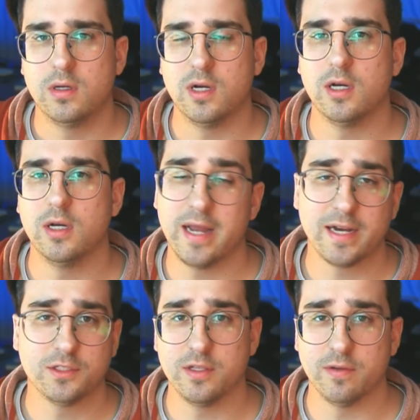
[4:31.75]
And
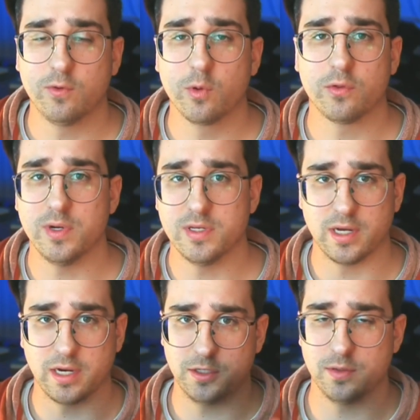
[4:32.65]
actually, the fourth reason
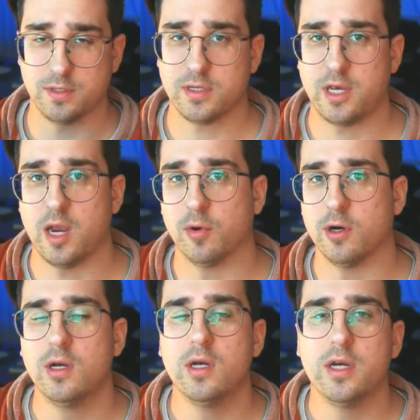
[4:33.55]
that I chose this camera